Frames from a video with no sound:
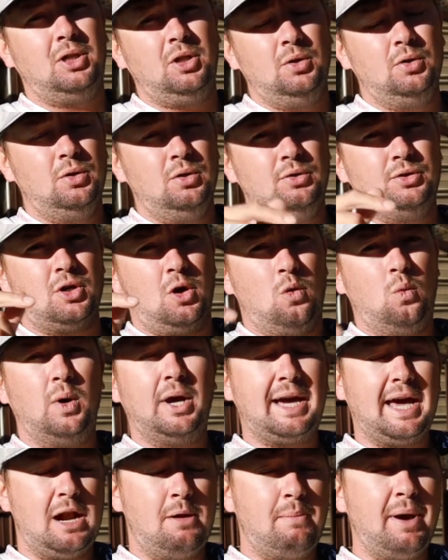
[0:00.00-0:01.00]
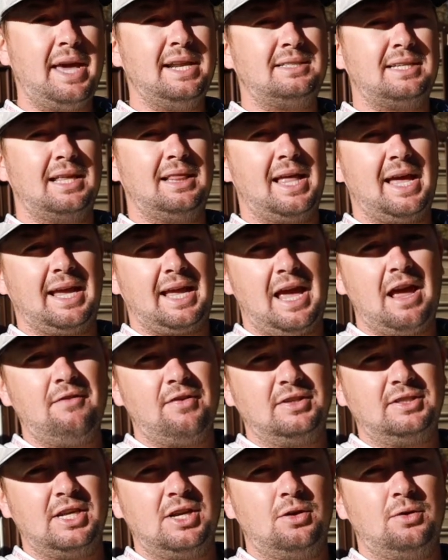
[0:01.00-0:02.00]
clues on what kind of baits they like
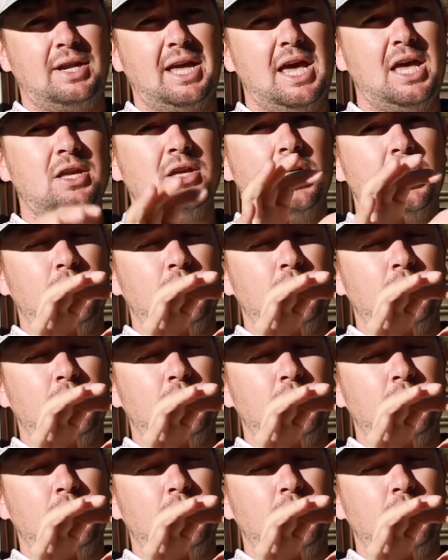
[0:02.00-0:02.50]
every single day,